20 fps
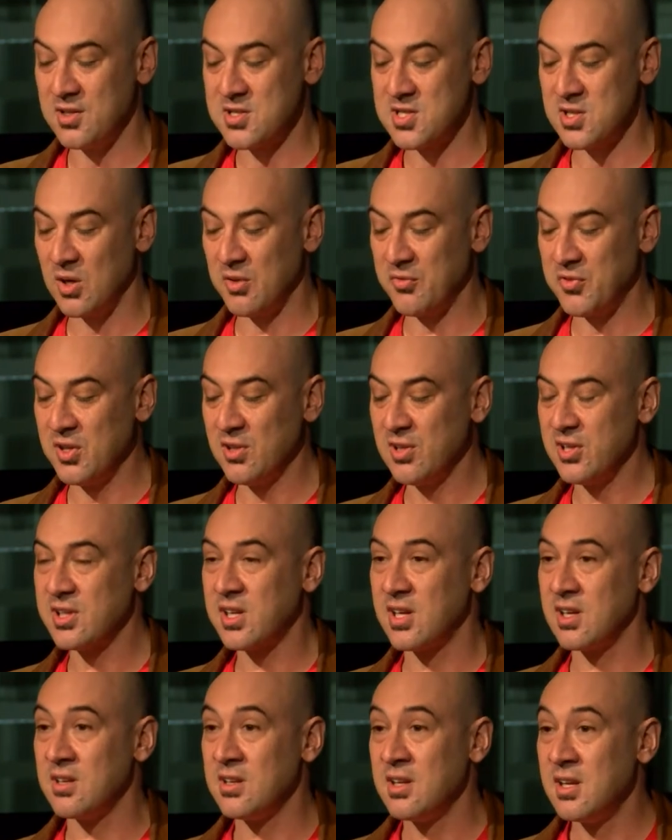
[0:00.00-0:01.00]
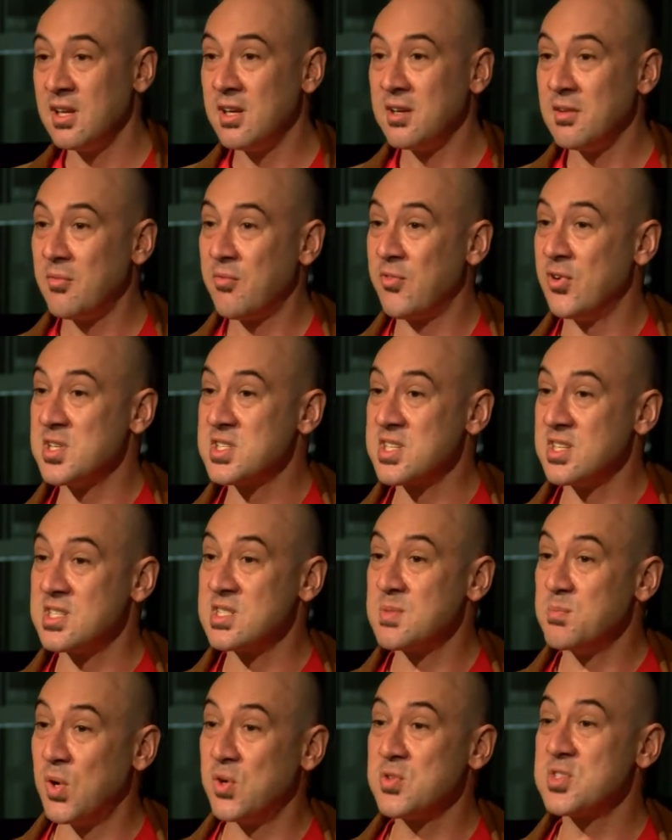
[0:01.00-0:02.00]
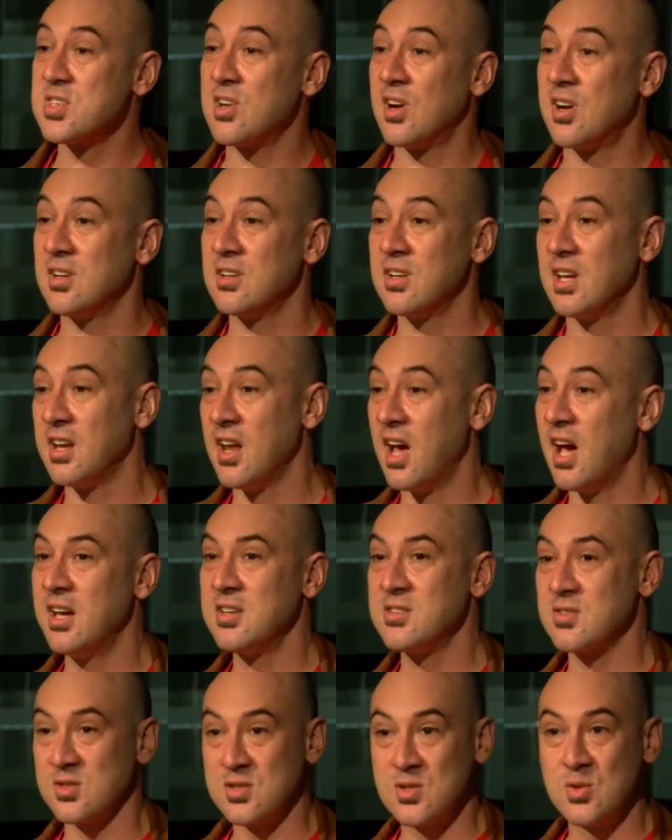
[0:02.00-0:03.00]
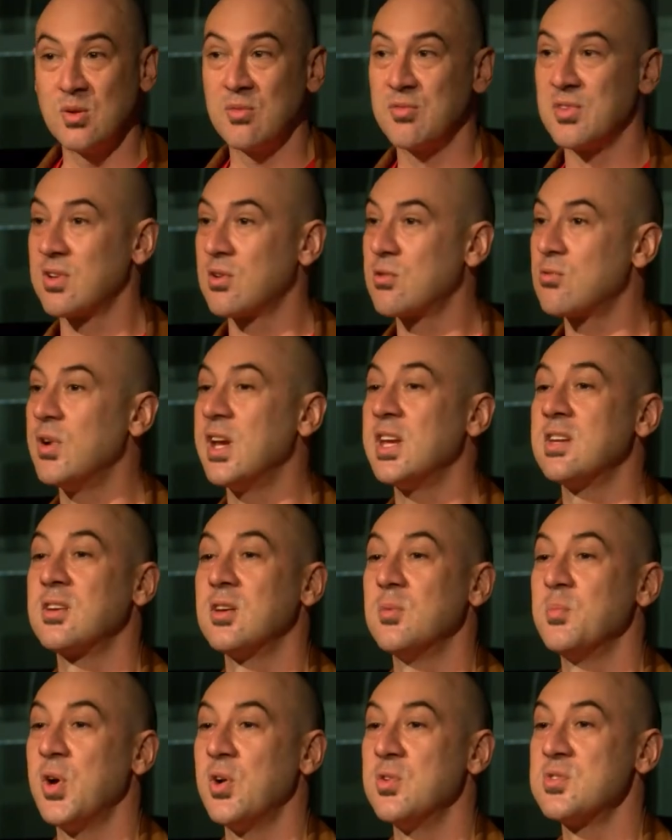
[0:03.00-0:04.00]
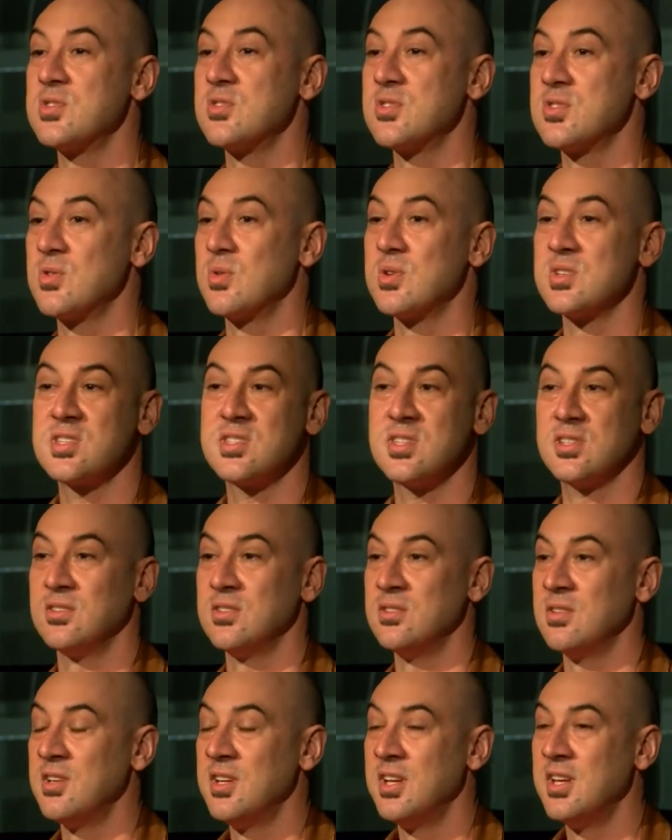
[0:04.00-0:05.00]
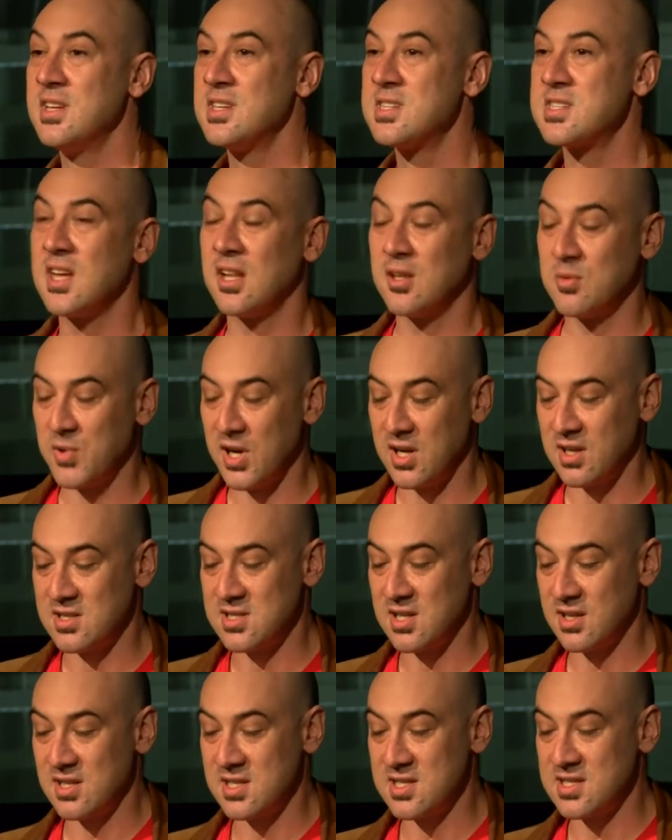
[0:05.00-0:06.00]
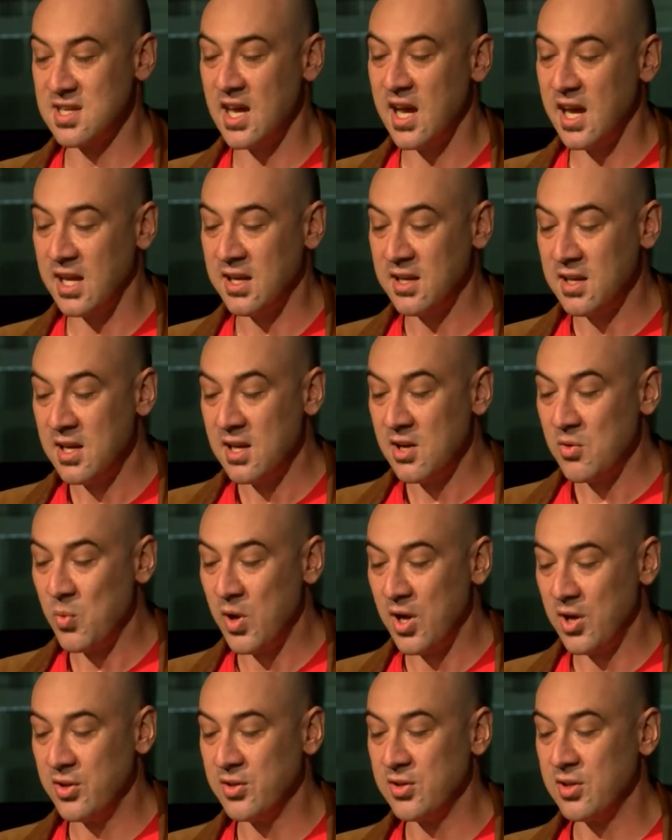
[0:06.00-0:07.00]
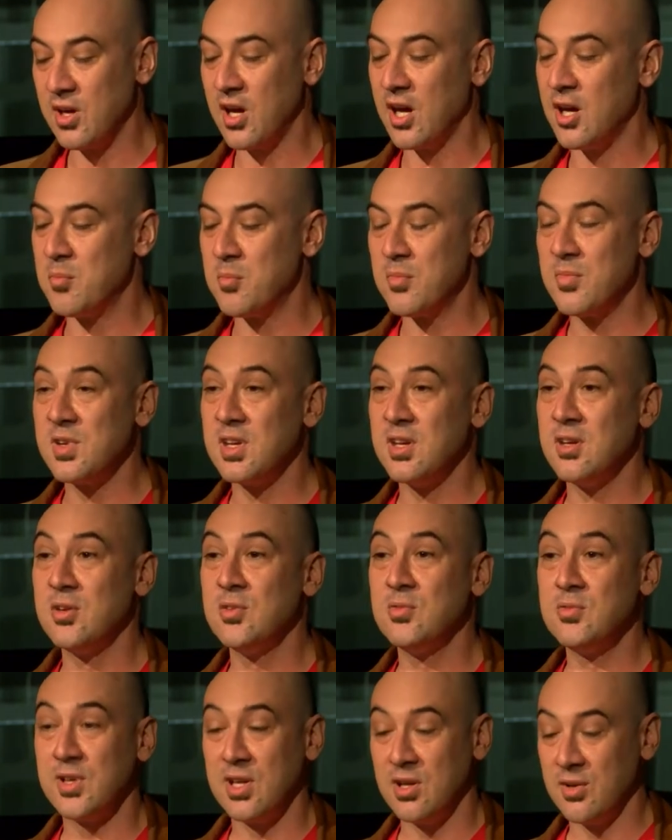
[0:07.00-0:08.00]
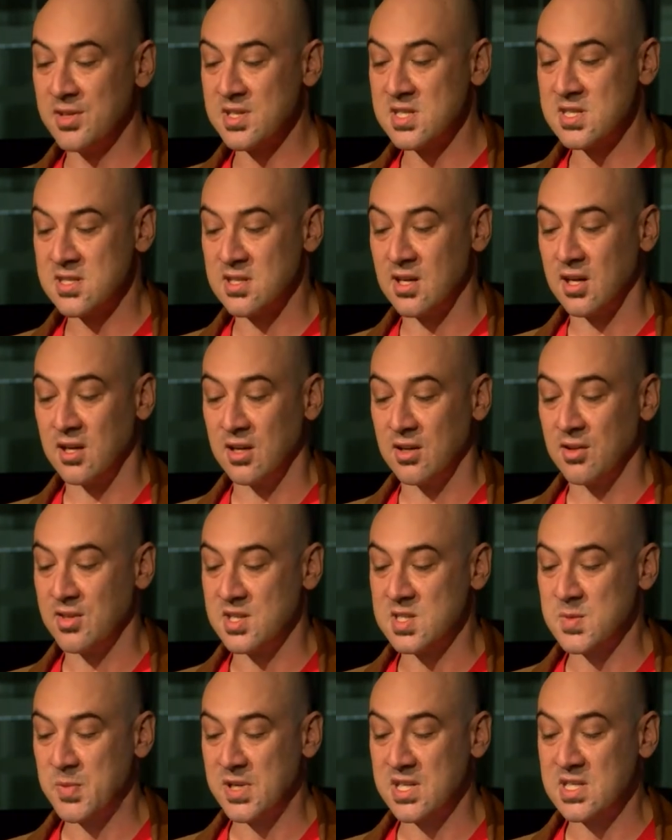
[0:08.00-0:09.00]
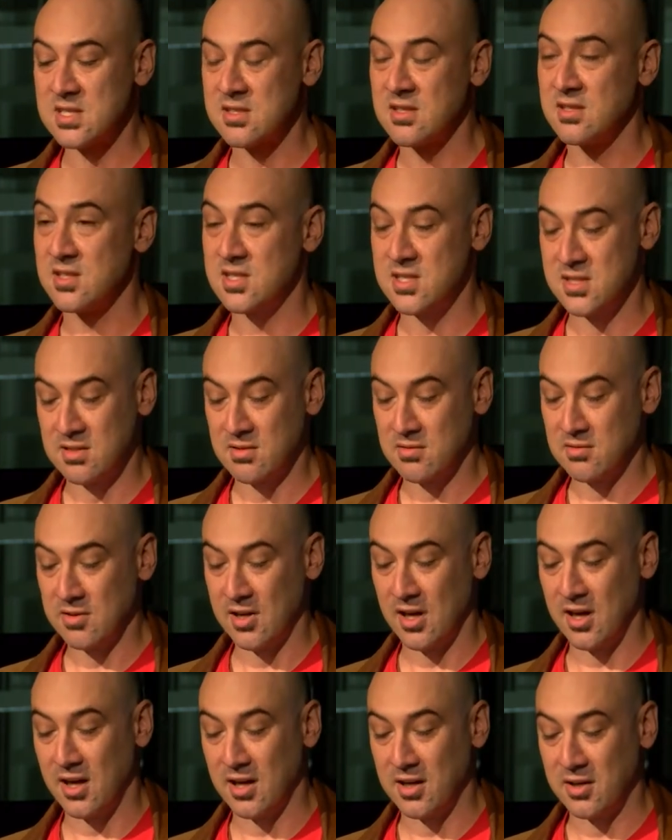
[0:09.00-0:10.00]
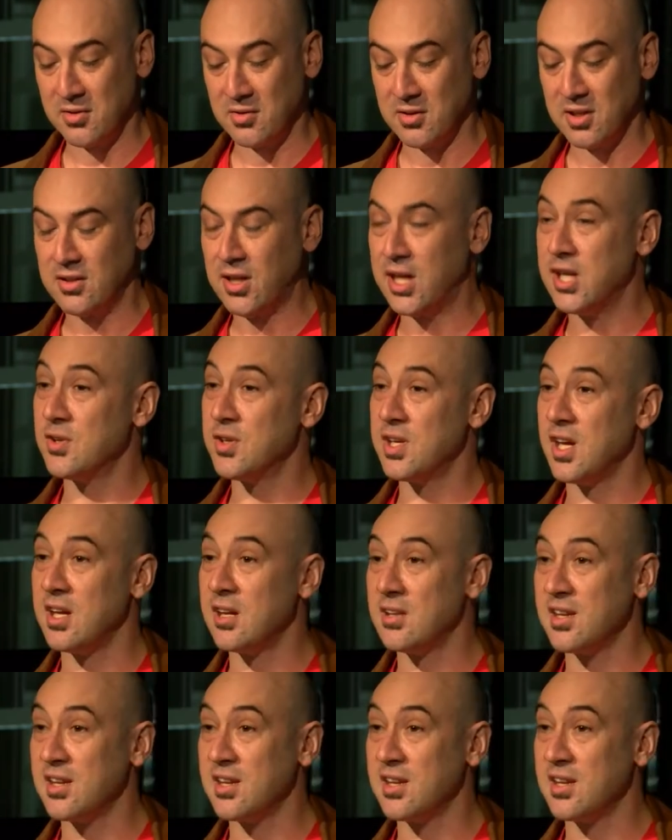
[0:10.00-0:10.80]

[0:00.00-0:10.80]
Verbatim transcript: So if you look at, for instance, Mozart and Handel, two of the great composers who are still celebrated to this day, well, um, you hear this, uh, this piece, this uh, Kyrie